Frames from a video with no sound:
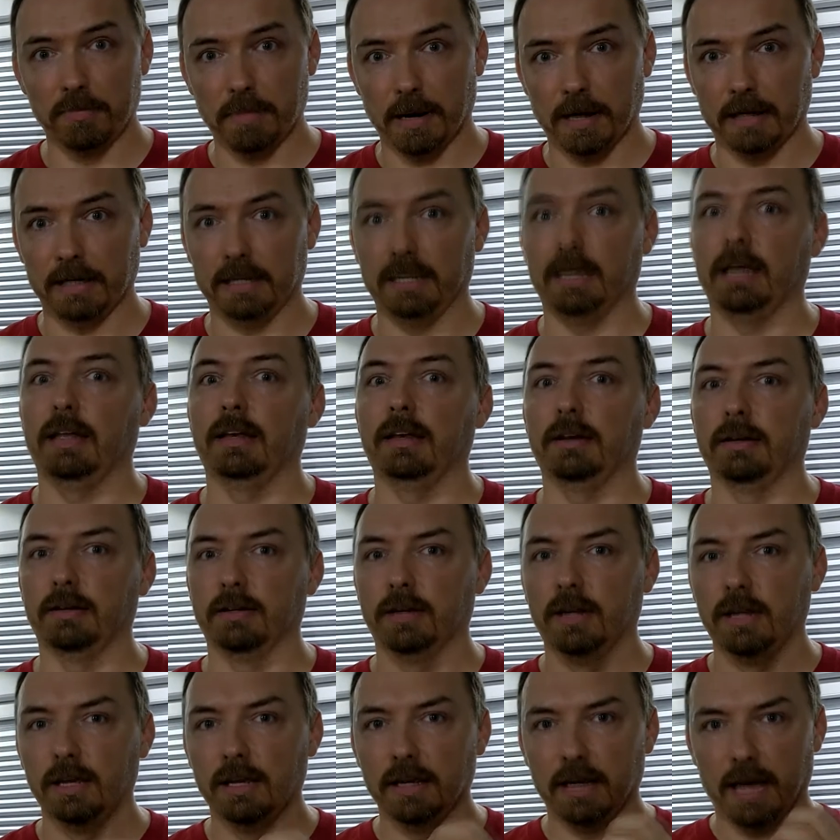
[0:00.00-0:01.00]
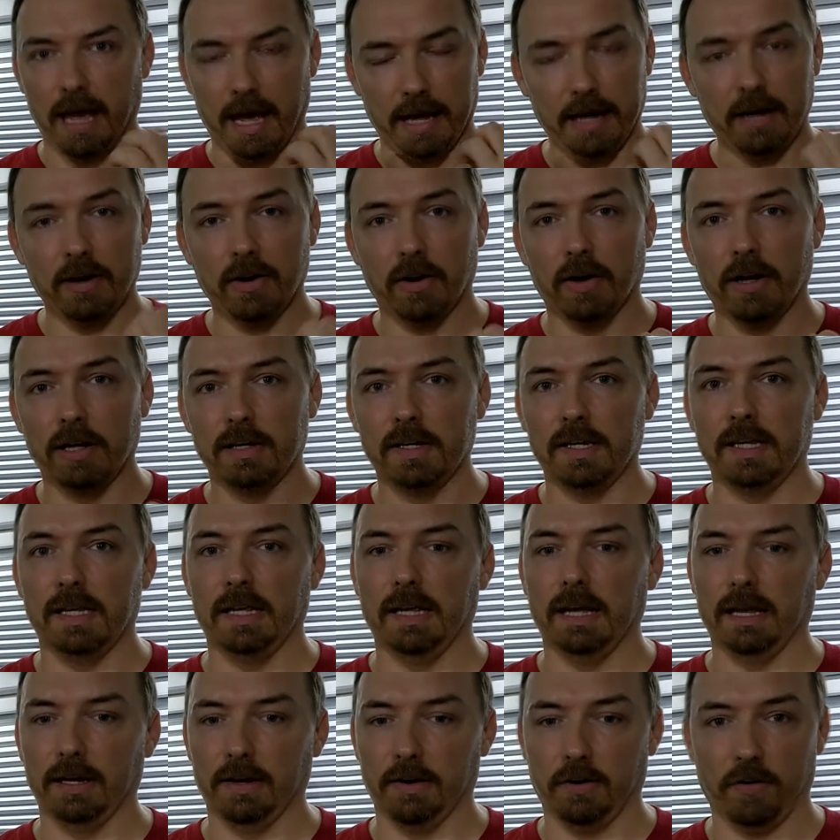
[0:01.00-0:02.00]
money and had an
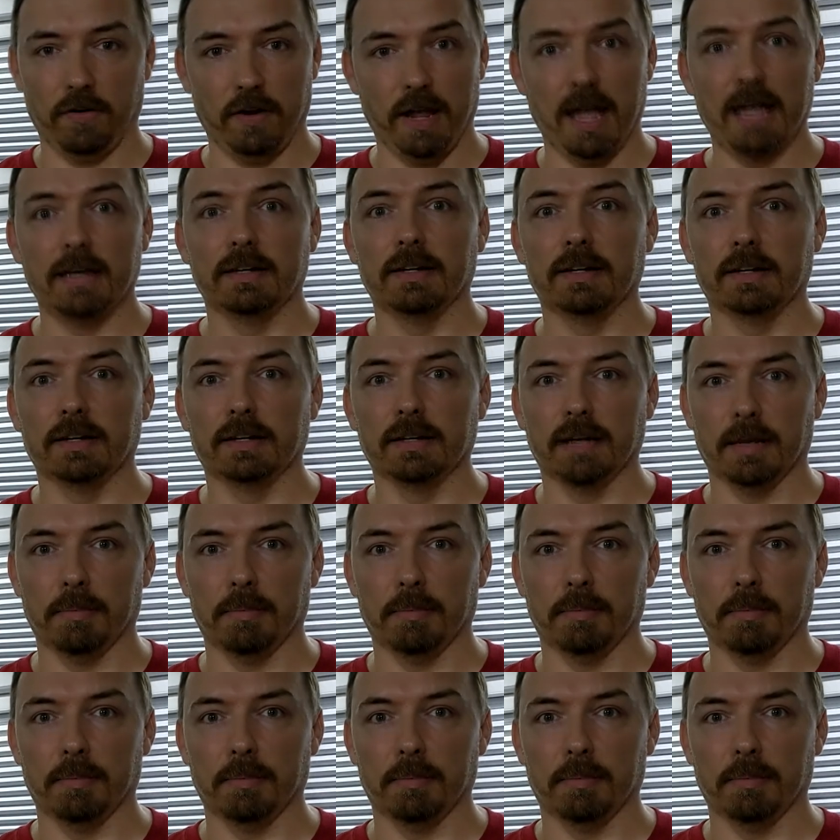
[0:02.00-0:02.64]
idea and created